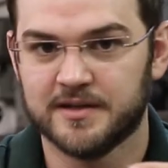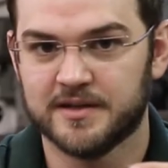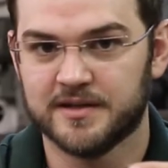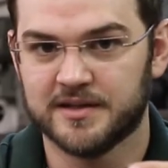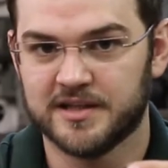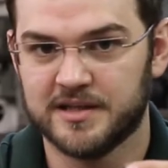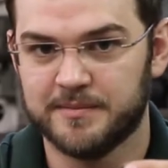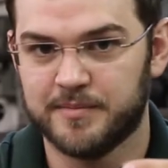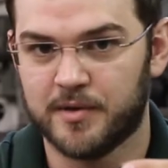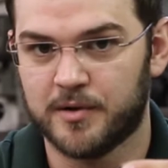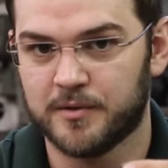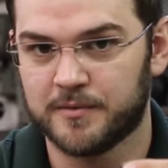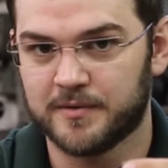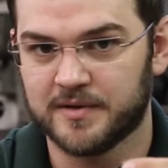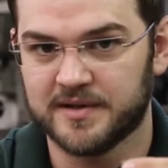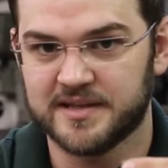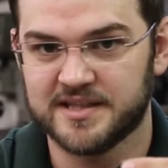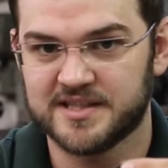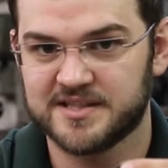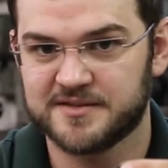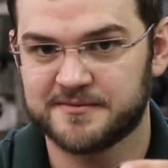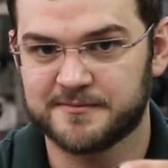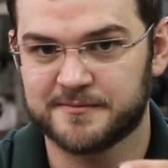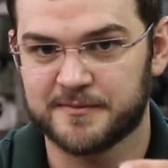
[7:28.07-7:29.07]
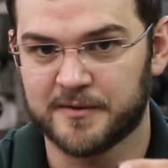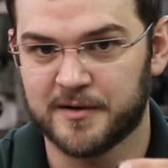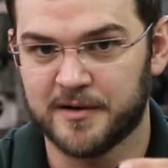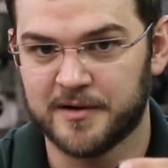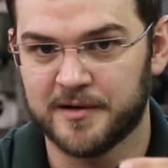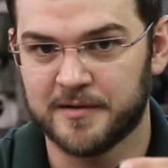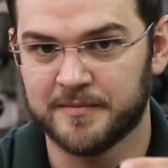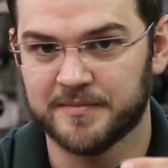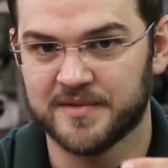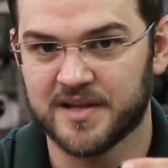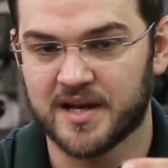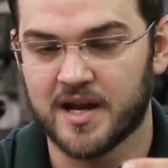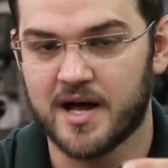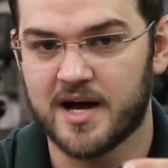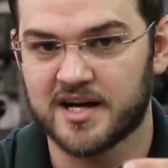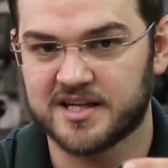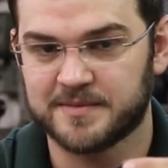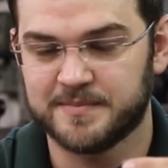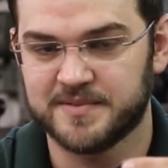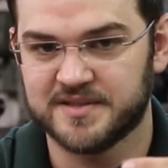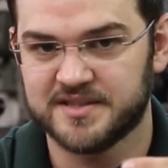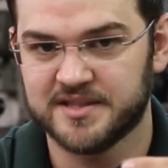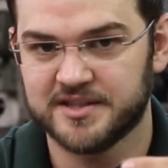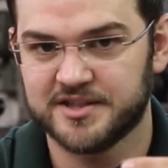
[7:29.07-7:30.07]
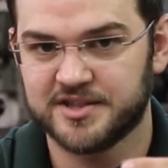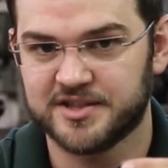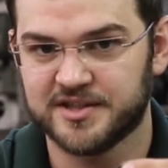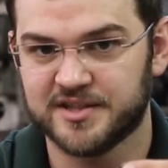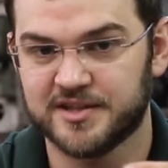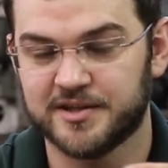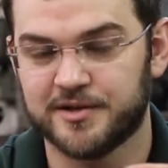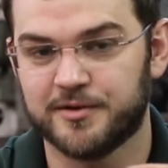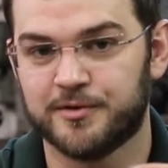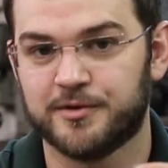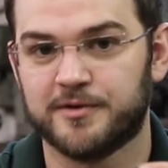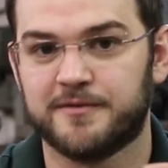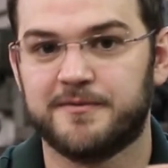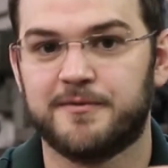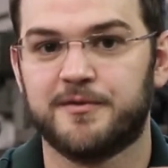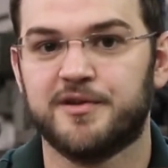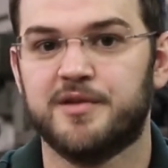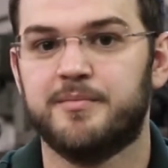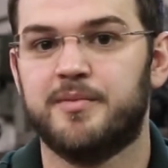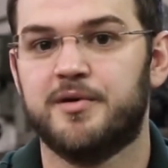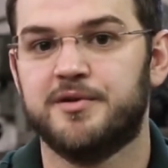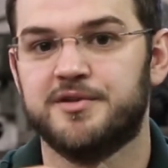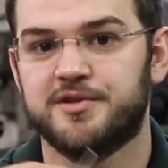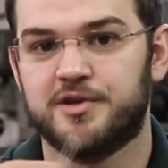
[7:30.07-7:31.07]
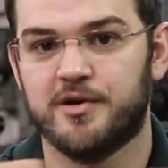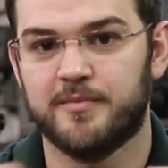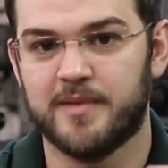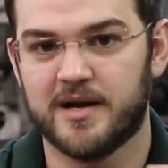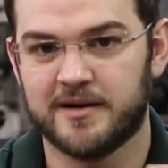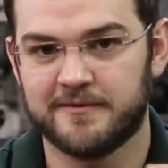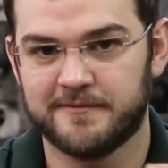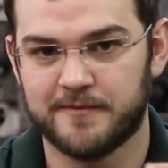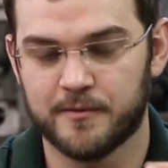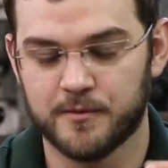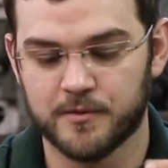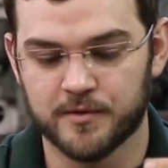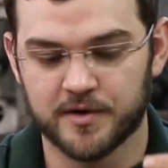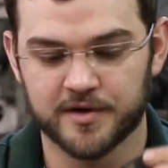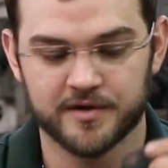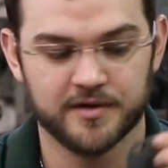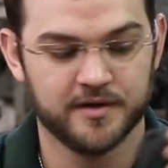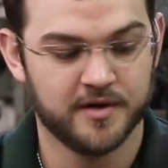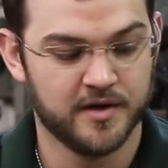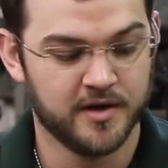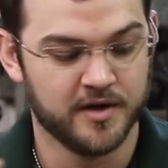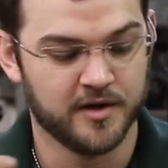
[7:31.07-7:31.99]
the bolt release from the locked position in order for the bolt to go back forward.